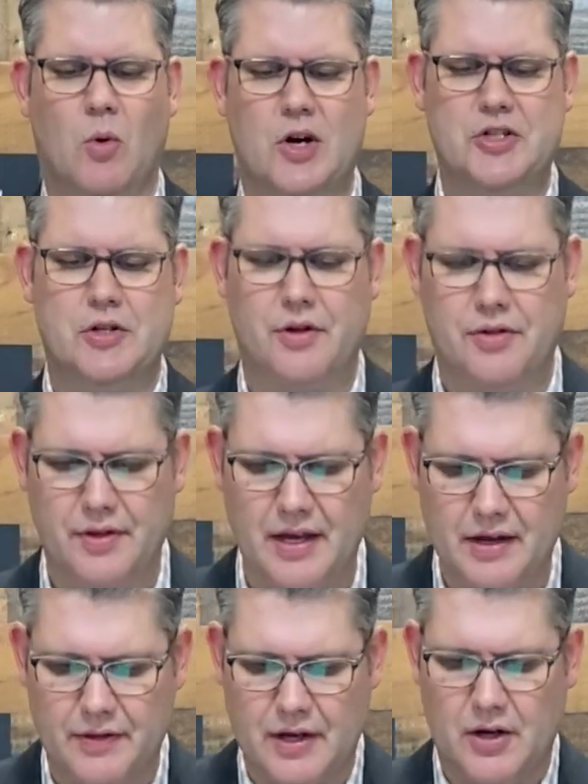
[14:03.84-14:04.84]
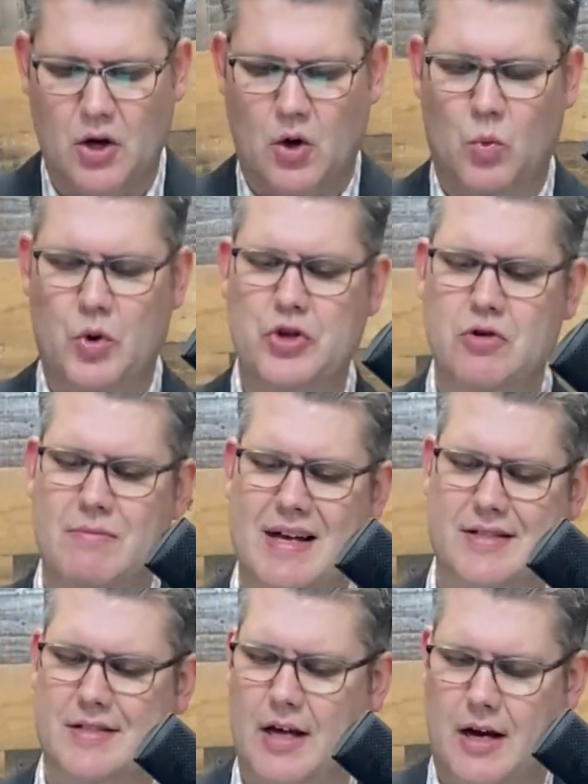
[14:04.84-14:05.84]
wants you to think that when you
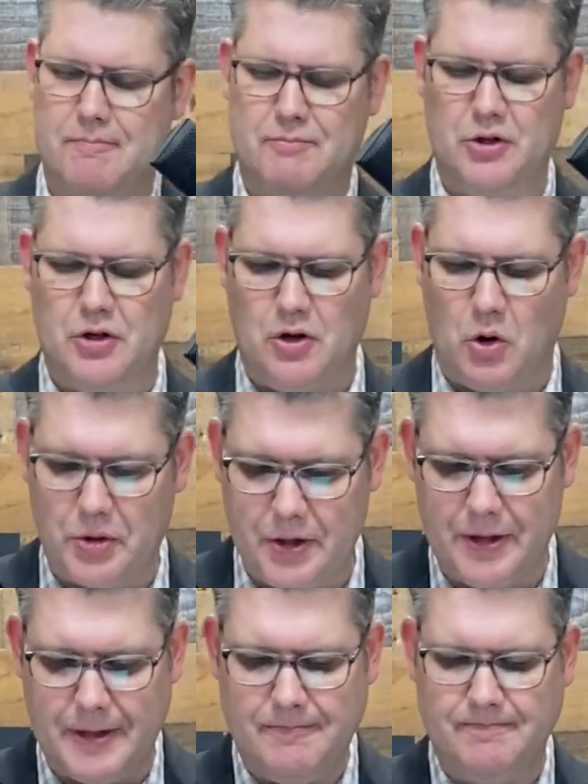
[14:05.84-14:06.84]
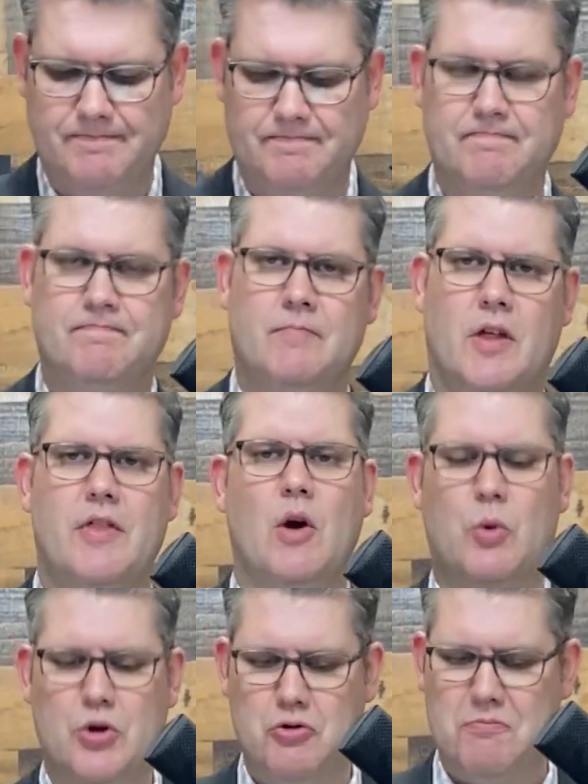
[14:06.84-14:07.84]
mess up, you're no good.
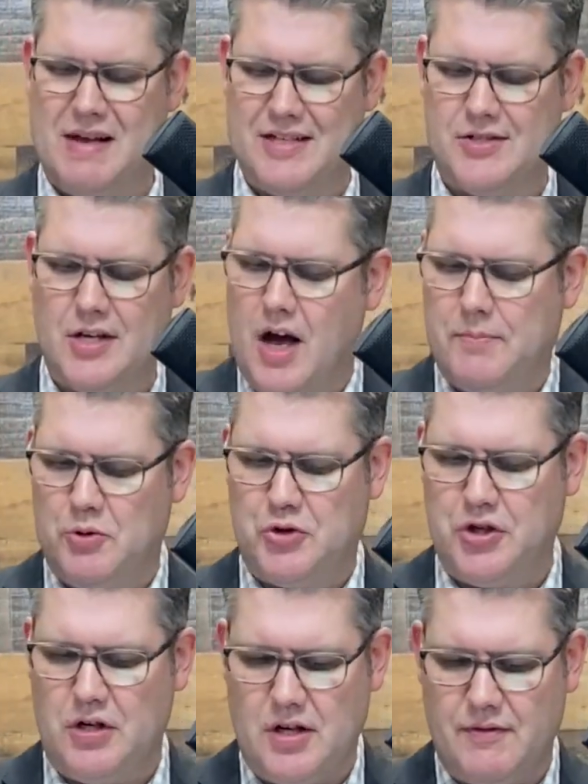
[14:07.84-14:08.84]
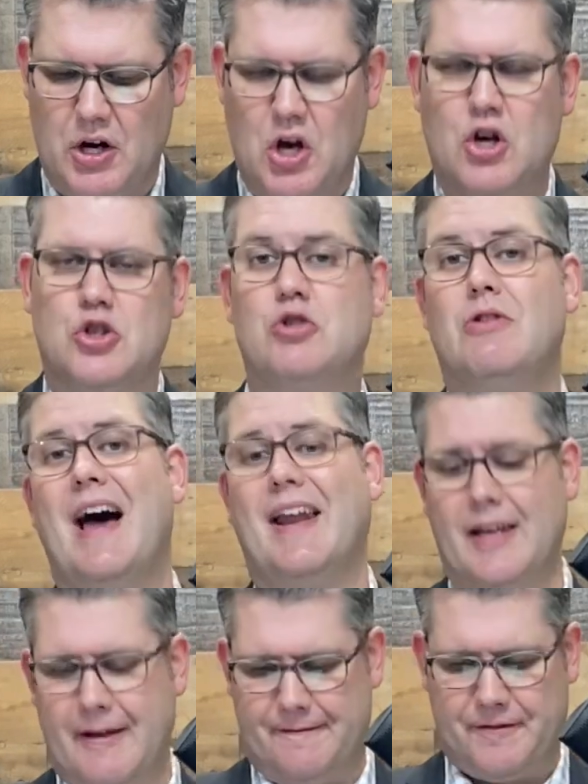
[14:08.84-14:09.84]
That when you mess up, you shouldn't even try to
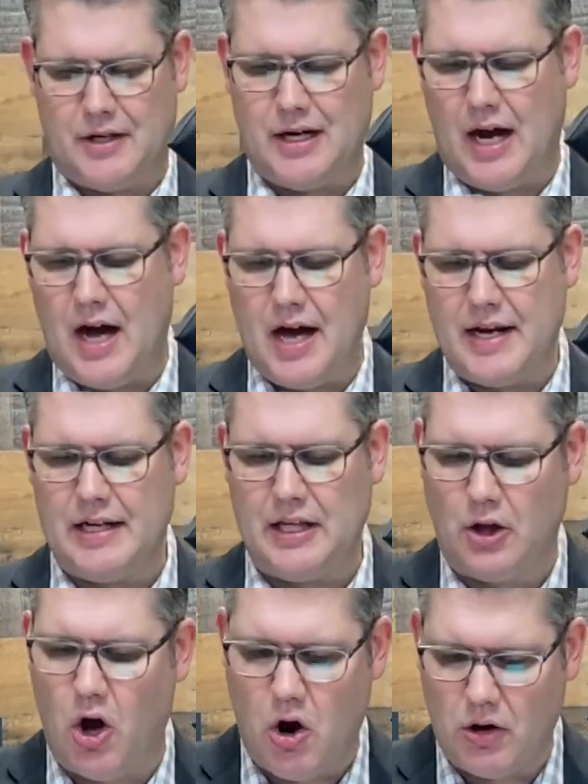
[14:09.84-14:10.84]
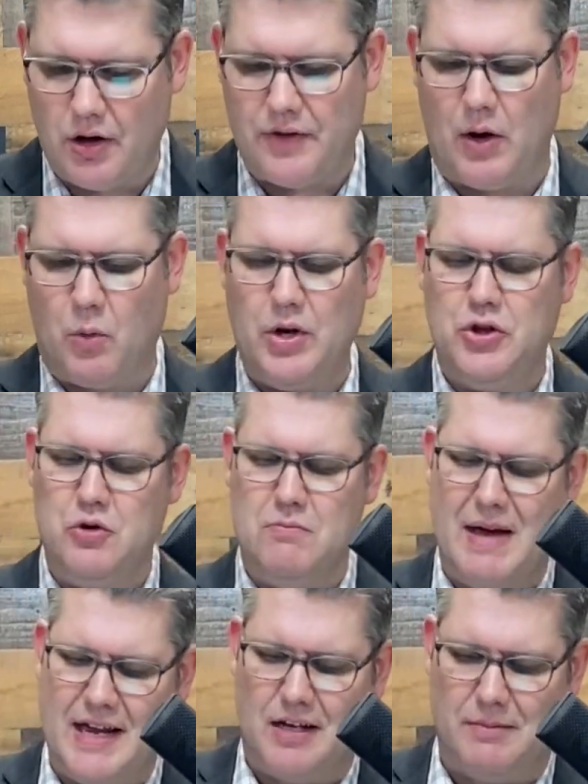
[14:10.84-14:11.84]
live for God any longer. That when you
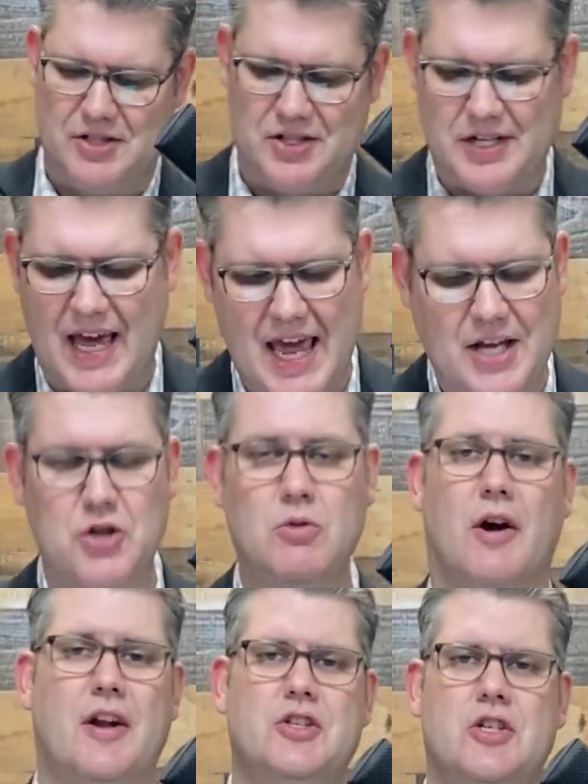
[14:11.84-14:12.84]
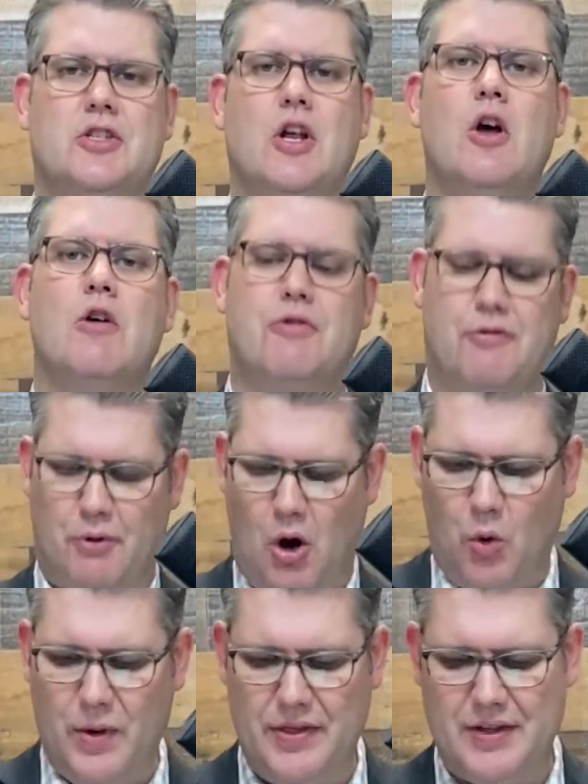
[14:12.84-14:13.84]
make a mistake, you ought to just
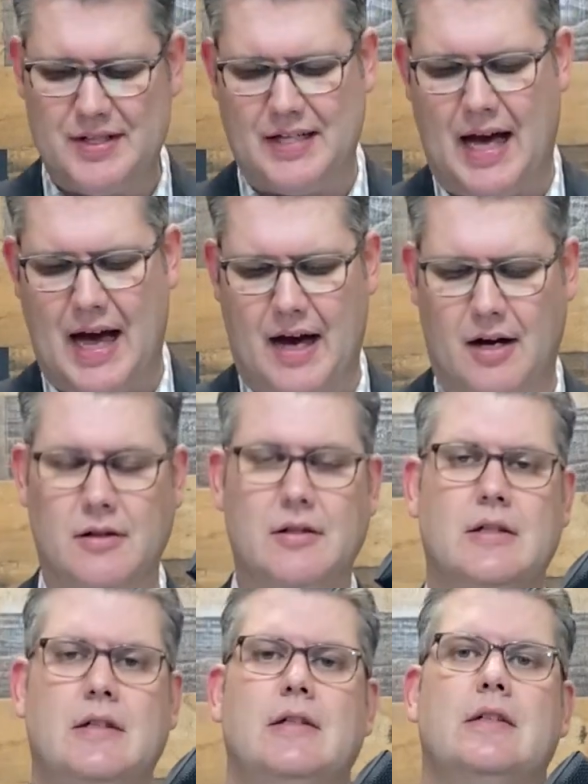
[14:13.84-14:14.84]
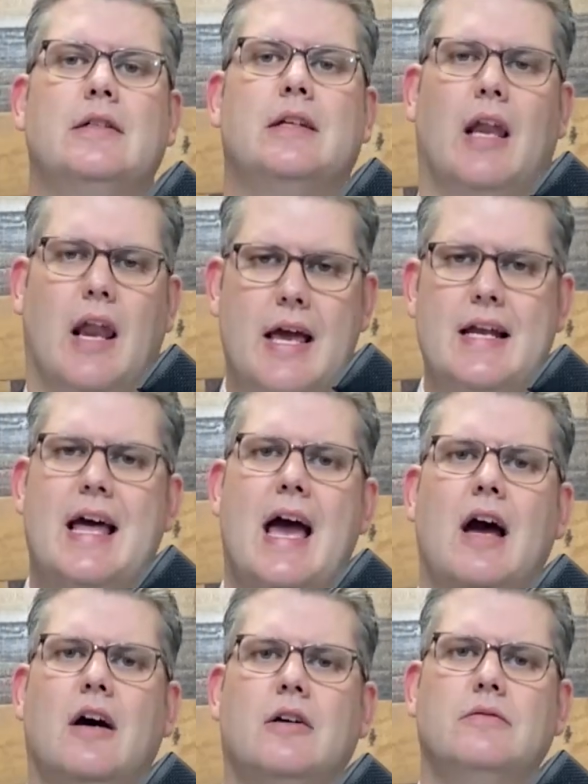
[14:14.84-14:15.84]
throw in the towel lay
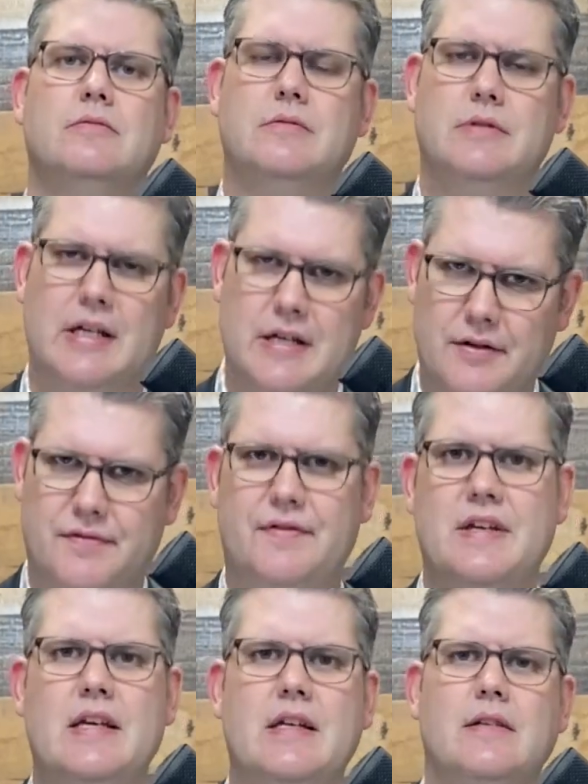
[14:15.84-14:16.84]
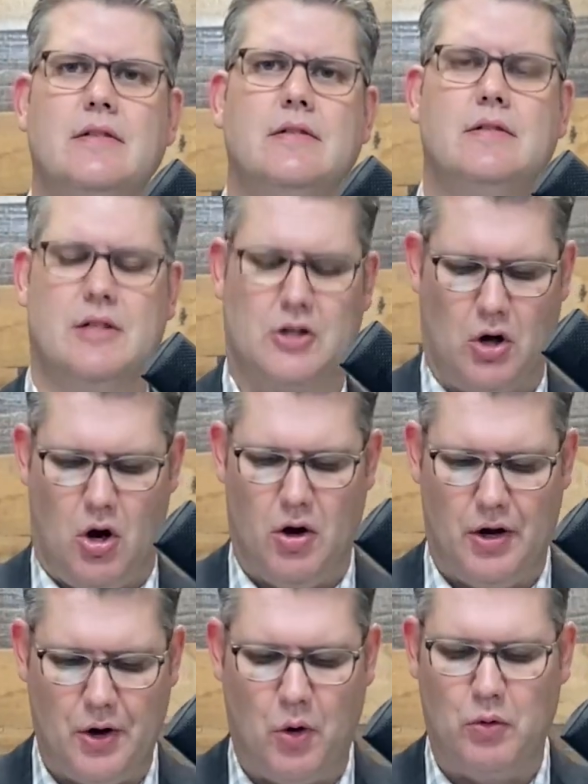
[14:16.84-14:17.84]
down in defeat and
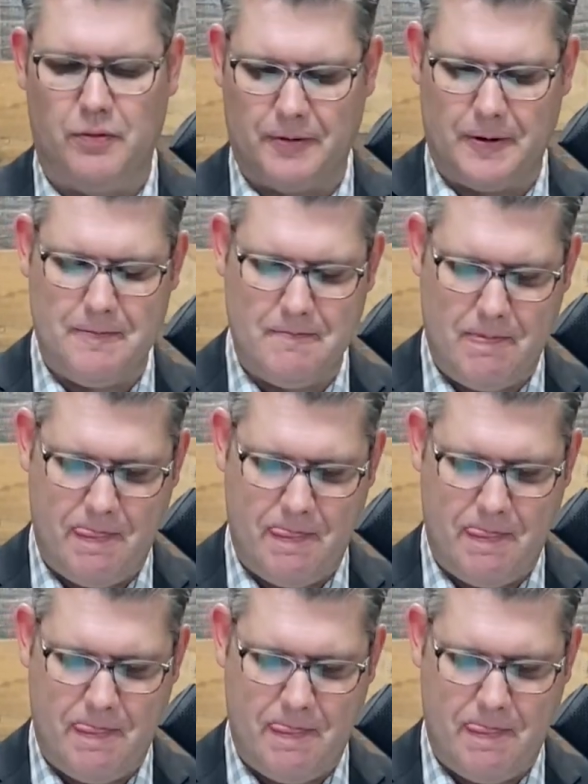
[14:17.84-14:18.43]
call it over.